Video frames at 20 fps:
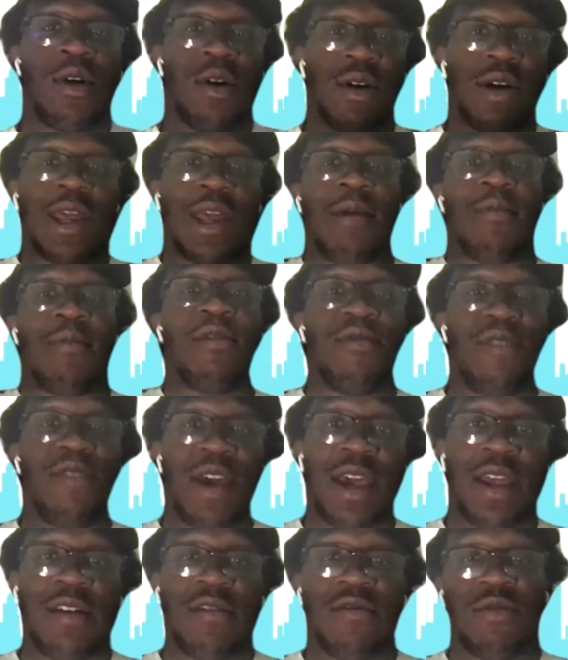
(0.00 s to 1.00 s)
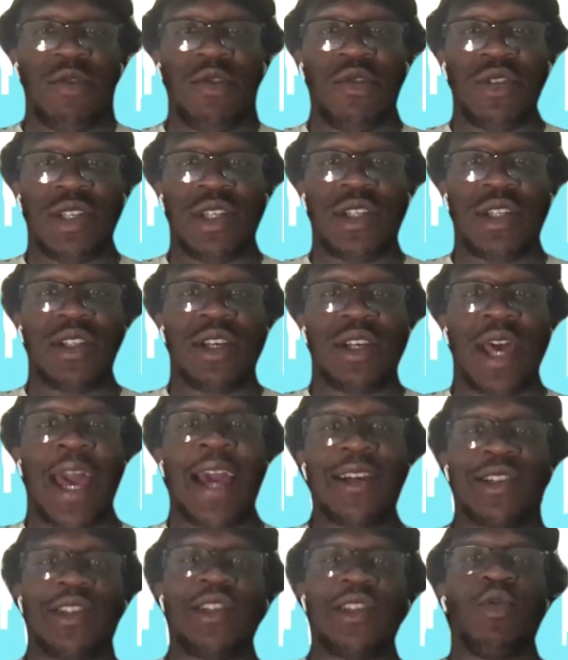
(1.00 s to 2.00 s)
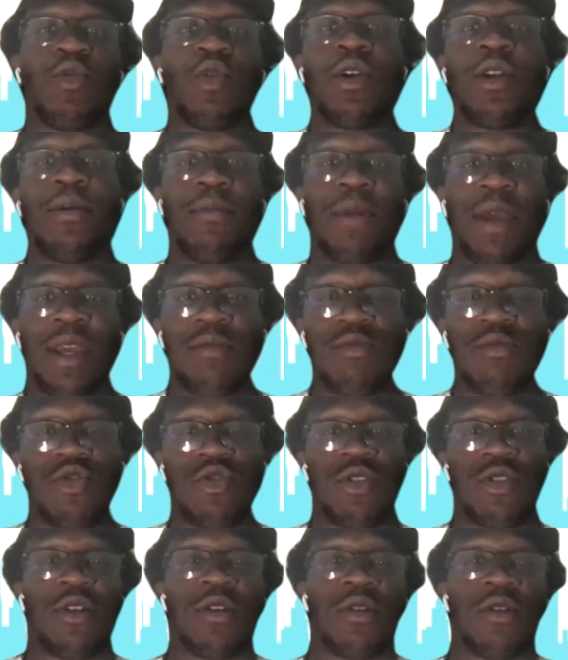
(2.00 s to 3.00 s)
okay, I'm a fan of music to actually want to make music?